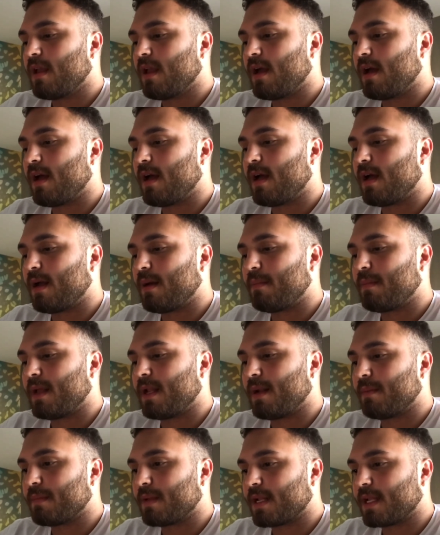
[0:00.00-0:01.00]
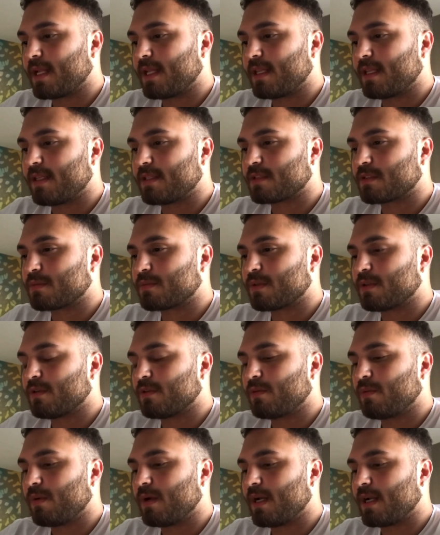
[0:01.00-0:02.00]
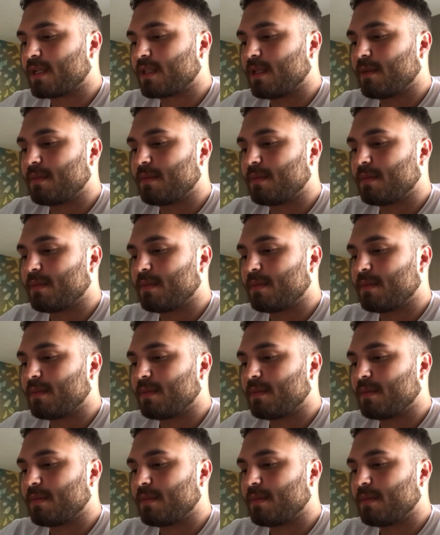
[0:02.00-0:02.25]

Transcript: and I'm going to get this real quick.